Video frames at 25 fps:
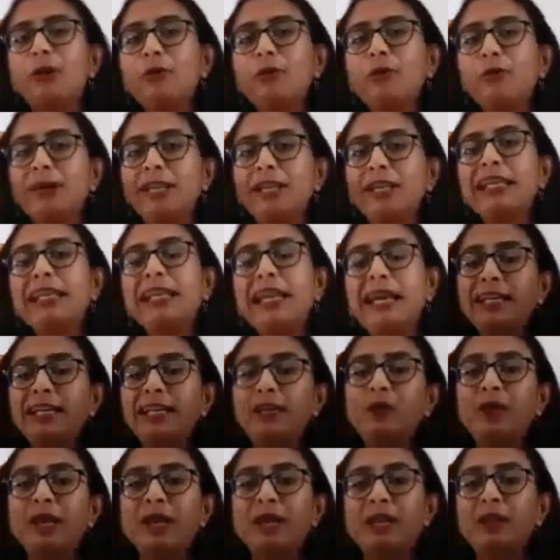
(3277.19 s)
are very
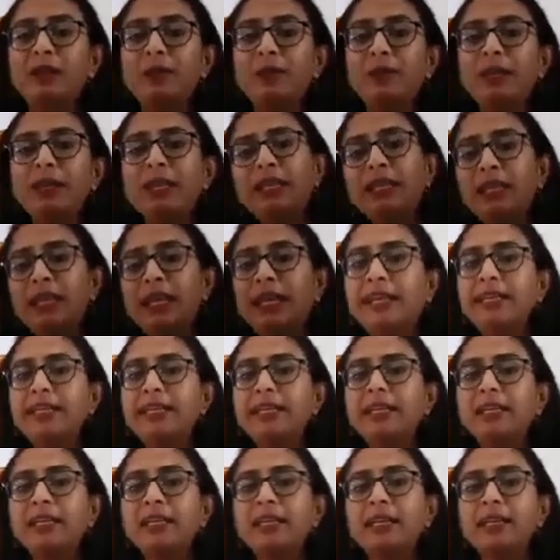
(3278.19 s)
lightweight, very
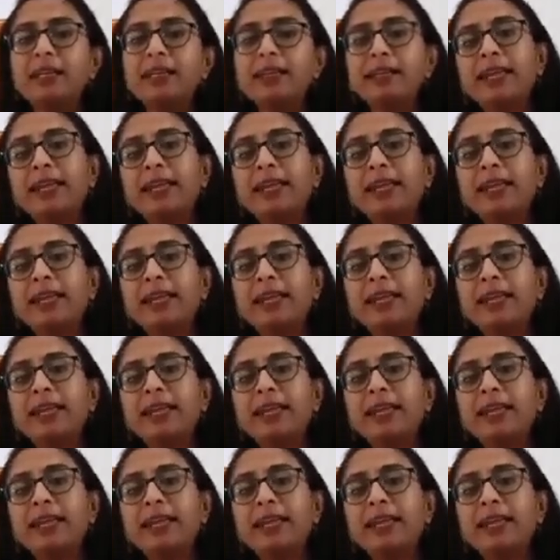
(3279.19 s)
tiny,